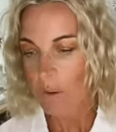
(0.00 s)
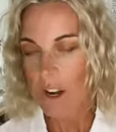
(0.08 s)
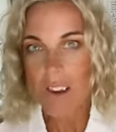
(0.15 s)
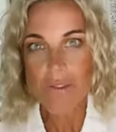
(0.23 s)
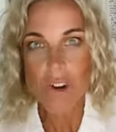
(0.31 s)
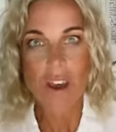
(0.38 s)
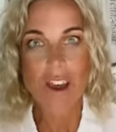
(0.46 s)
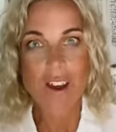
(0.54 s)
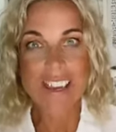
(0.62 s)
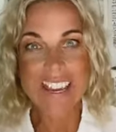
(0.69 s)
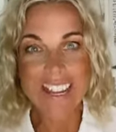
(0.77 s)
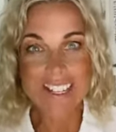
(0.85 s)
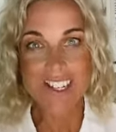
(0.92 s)
We don't even know
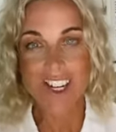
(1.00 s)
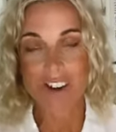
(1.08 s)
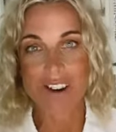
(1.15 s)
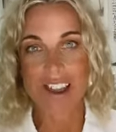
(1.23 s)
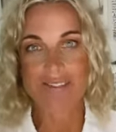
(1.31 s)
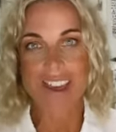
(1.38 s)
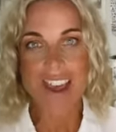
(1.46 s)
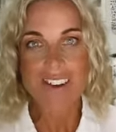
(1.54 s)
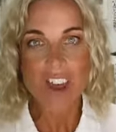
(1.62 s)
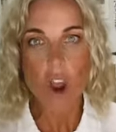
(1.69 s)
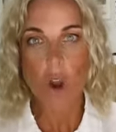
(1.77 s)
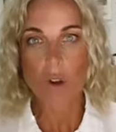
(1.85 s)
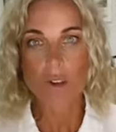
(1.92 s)
how our kids are going to react.
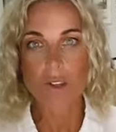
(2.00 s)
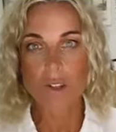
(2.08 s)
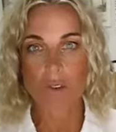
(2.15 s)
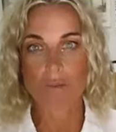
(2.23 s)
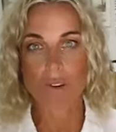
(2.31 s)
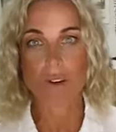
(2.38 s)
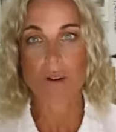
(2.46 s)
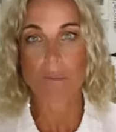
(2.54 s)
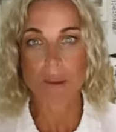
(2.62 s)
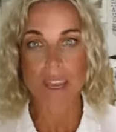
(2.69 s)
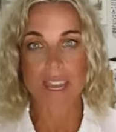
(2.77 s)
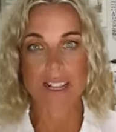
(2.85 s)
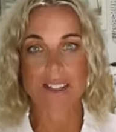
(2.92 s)
They are their own sovereign
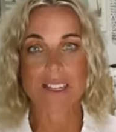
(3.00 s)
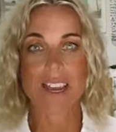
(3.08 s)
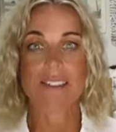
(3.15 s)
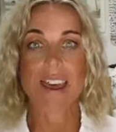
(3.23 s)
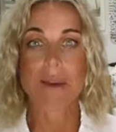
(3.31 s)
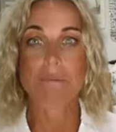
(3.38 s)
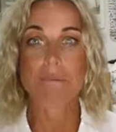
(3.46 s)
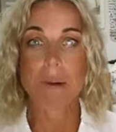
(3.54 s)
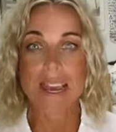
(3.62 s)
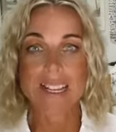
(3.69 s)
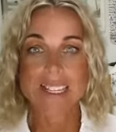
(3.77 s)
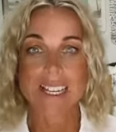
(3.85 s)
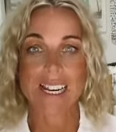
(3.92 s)
beings, and they
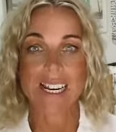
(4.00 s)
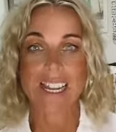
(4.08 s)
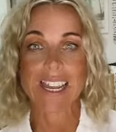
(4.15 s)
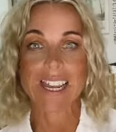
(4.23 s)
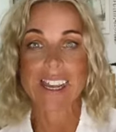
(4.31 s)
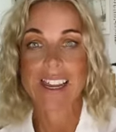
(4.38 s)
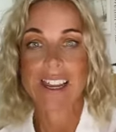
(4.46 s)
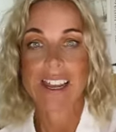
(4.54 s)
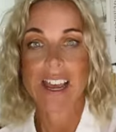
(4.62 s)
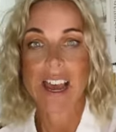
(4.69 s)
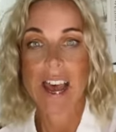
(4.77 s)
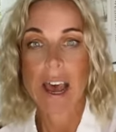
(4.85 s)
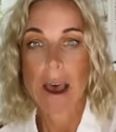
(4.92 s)
basically...
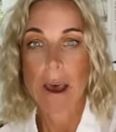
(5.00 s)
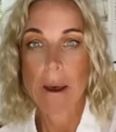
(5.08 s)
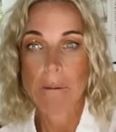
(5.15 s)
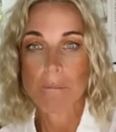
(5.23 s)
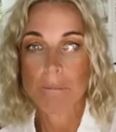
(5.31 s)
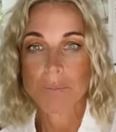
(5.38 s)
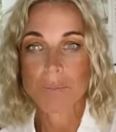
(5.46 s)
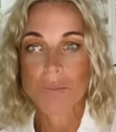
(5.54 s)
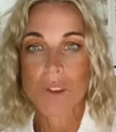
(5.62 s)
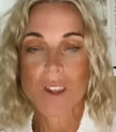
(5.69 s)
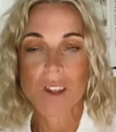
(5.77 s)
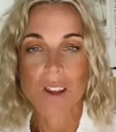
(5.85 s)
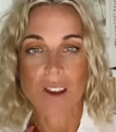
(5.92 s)

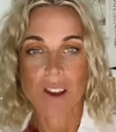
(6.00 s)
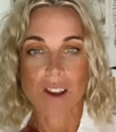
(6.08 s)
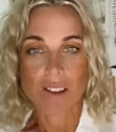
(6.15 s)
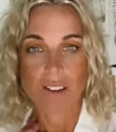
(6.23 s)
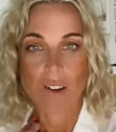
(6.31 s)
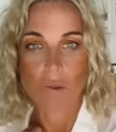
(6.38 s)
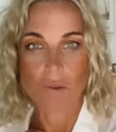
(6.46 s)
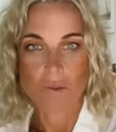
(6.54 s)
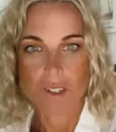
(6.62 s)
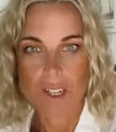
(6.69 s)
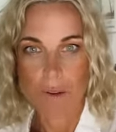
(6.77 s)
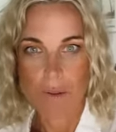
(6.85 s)
I've